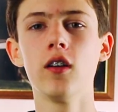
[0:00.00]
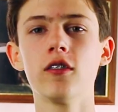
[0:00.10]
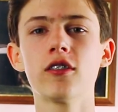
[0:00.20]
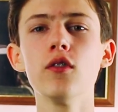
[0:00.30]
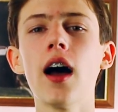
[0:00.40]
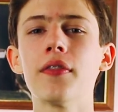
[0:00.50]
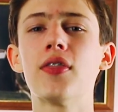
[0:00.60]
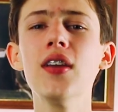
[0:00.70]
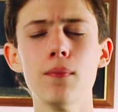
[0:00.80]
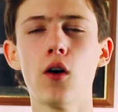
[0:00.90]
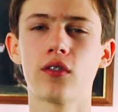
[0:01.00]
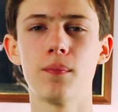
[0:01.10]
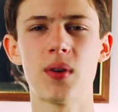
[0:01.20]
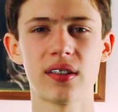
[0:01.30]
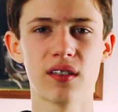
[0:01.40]
So not the most
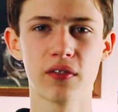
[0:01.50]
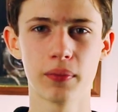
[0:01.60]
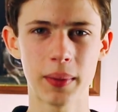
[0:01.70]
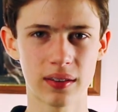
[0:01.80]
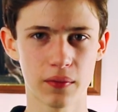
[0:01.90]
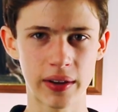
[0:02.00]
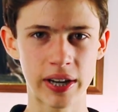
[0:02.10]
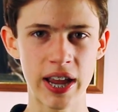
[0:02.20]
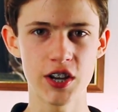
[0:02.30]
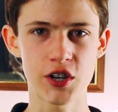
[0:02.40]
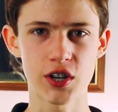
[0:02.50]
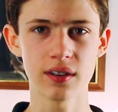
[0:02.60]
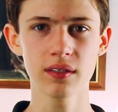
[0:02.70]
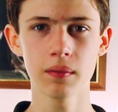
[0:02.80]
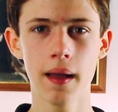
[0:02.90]
impressive
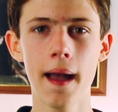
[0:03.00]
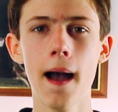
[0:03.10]
specifications,